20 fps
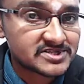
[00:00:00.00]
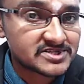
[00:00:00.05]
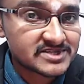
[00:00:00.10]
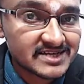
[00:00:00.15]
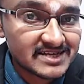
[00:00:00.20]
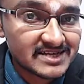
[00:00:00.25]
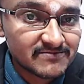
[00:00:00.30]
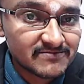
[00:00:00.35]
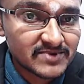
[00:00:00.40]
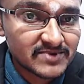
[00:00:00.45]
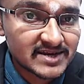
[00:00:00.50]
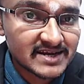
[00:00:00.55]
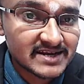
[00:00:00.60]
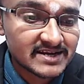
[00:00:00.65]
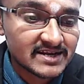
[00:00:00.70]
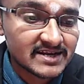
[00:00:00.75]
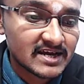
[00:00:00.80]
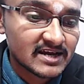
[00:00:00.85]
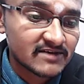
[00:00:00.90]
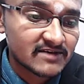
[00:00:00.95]
or steel
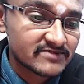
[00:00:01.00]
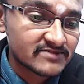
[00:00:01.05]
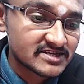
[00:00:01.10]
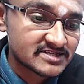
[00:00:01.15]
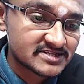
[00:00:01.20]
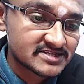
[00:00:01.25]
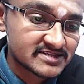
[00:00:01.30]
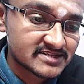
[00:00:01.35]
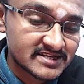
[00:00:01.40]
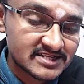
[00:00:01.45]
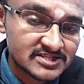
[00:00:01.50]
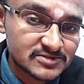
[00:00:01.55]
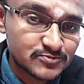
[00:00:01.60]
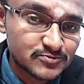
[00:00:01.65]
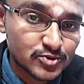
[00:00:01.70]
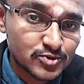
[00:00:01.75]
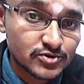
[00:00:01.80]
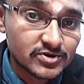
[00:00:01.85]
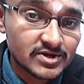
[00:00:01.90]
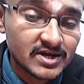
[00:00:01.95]
plate with a
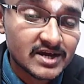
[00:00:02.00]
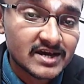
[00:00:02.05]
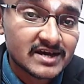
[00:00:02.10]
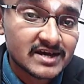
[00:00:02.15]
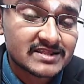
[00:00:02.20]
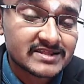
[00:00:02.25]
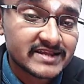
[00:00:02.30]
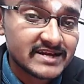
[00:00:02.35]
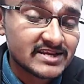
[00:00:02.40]
steel spoon,